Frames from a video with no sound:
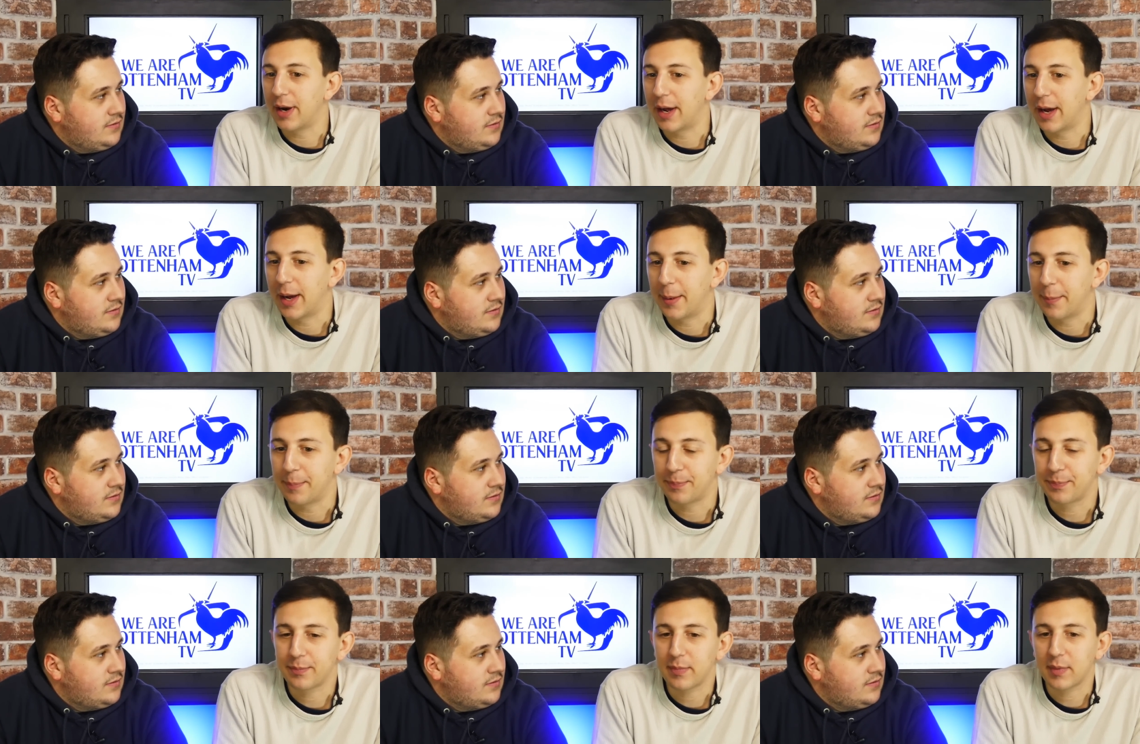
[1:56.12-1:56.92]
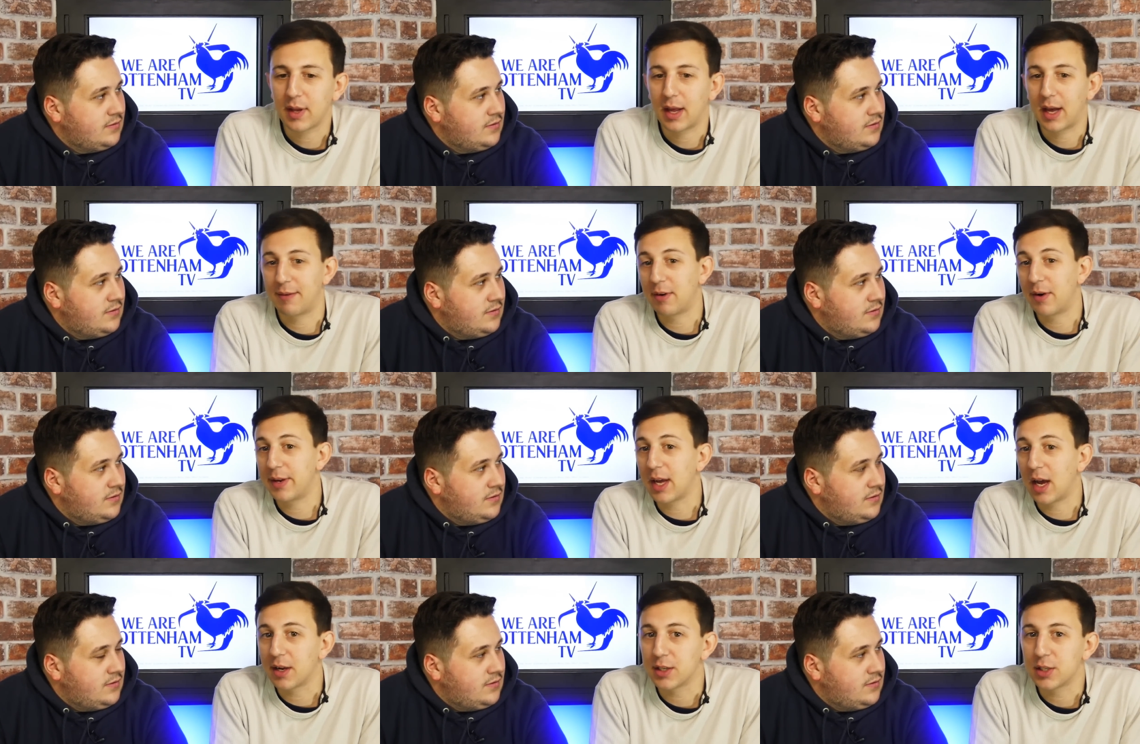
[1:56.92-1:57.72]
Speaker 1: Um, and very young
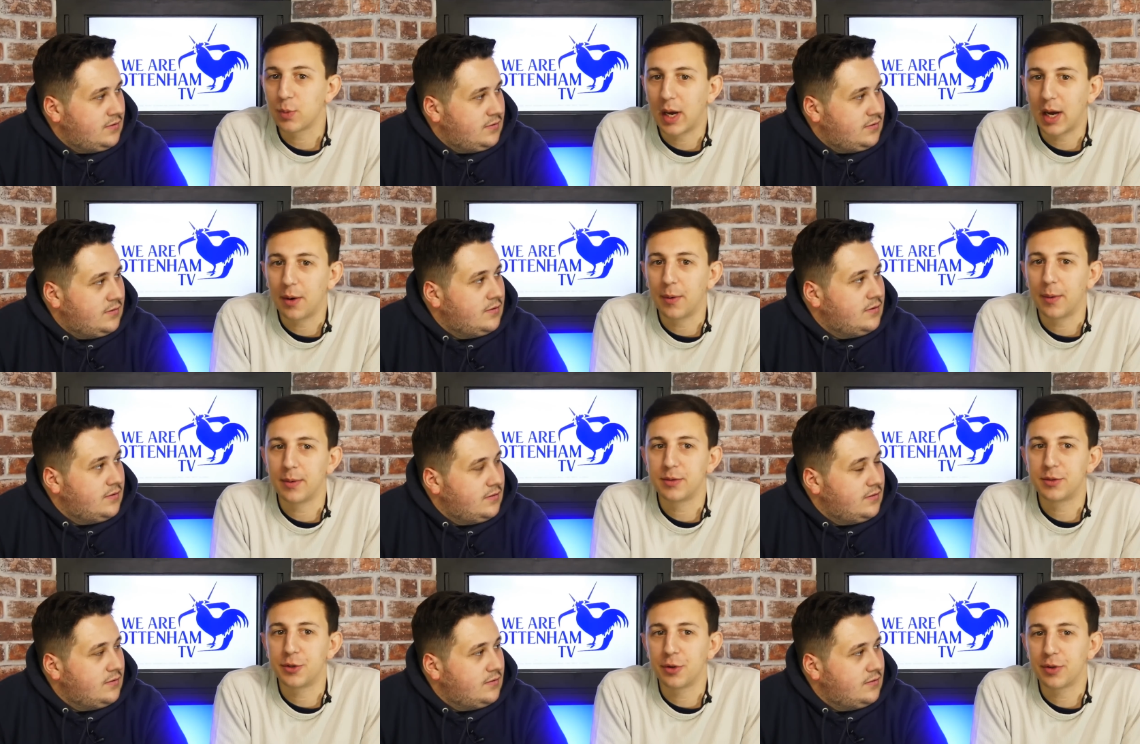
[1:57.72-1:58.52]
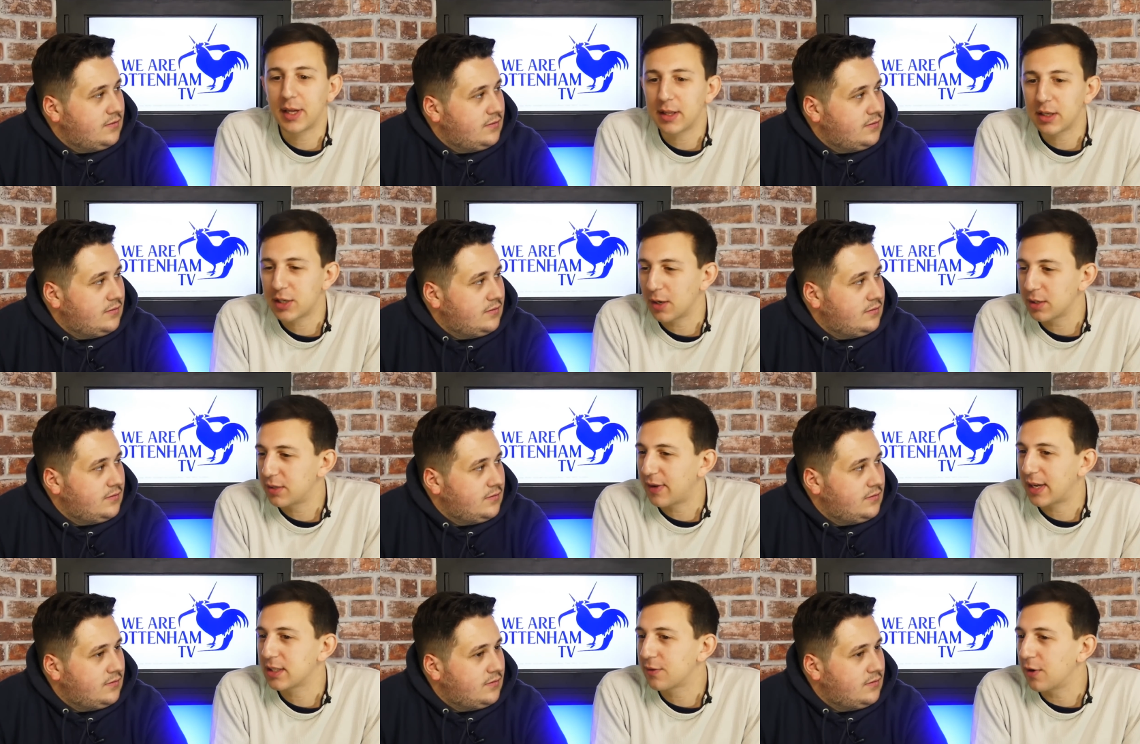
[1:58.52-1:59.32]
as well. Do you think the Chelsea fans
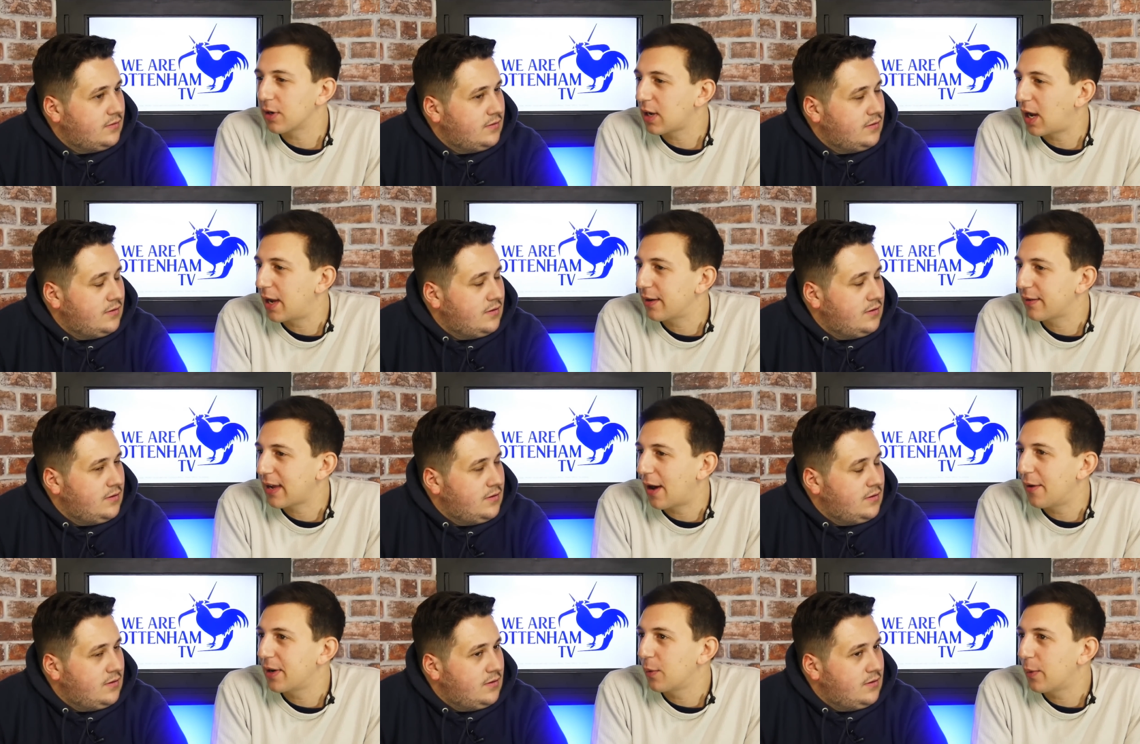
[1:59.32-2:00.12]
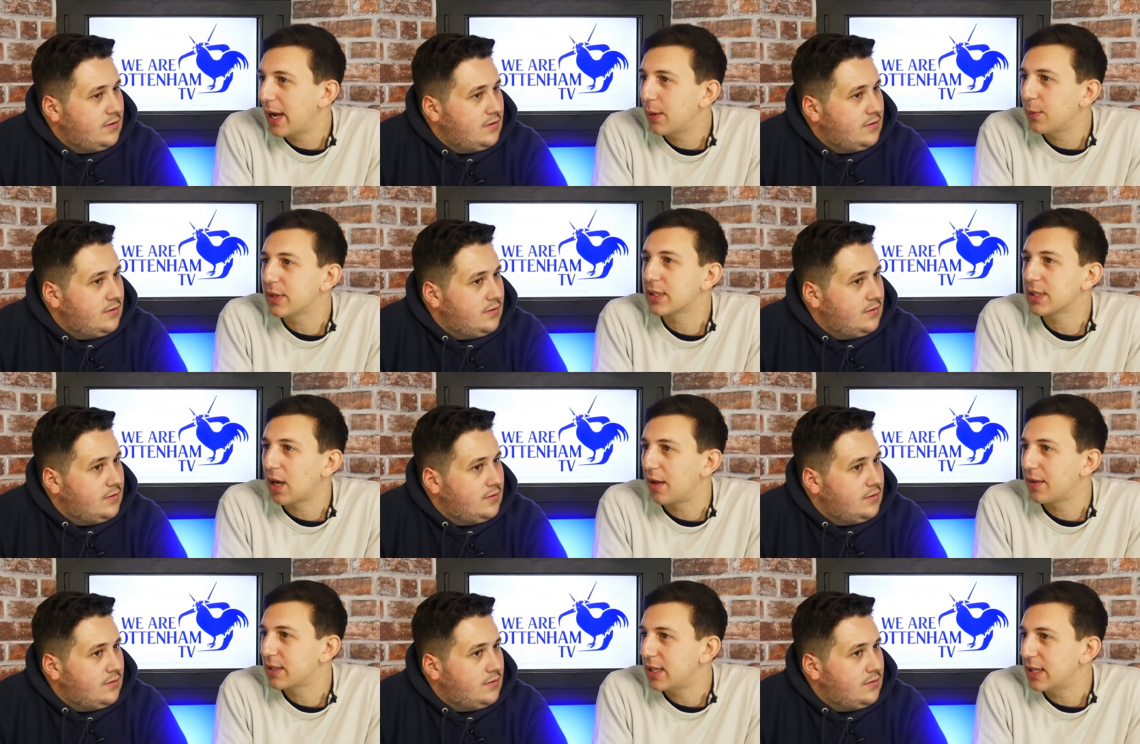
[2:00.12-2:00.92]
have got kind of carried away with the start of the
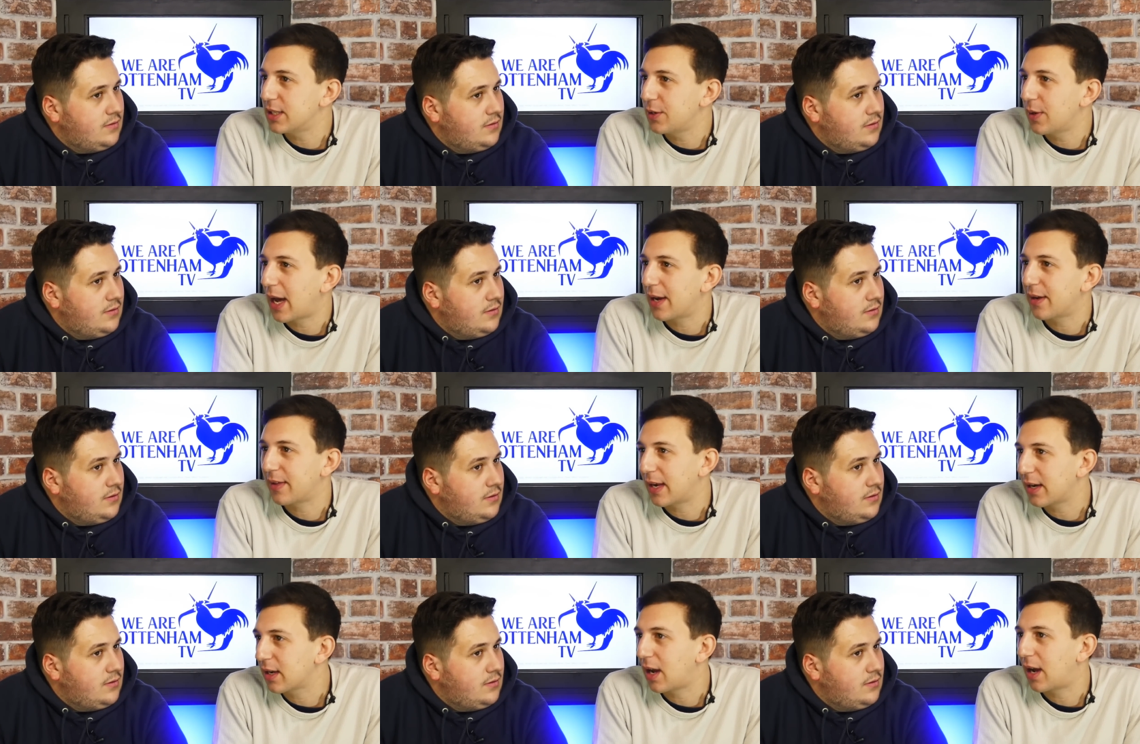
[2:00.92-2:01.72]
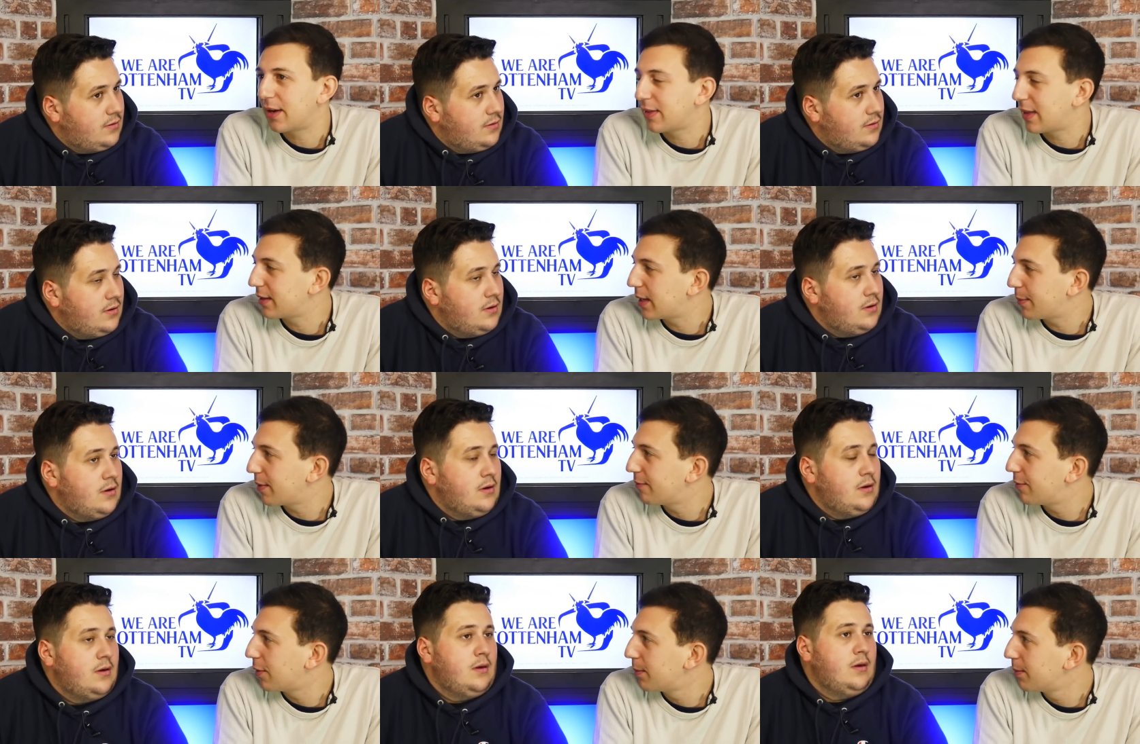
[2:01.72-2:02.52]
season you had and then kind of the dip in
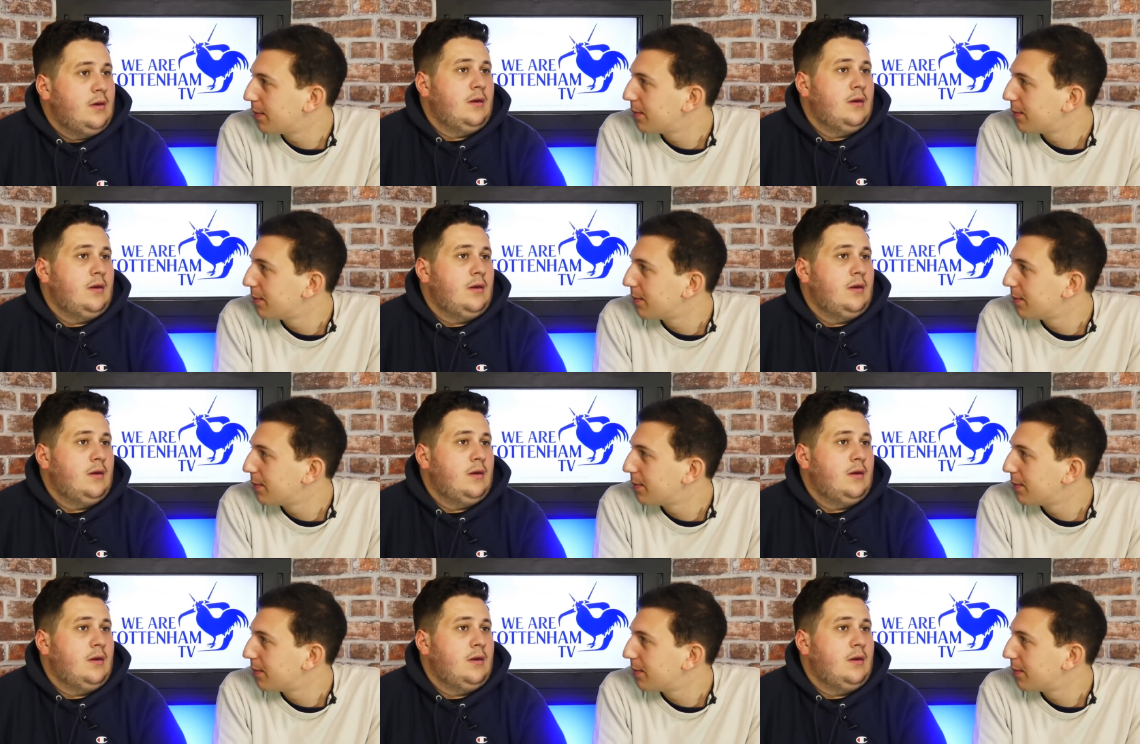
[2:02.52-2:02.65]
form?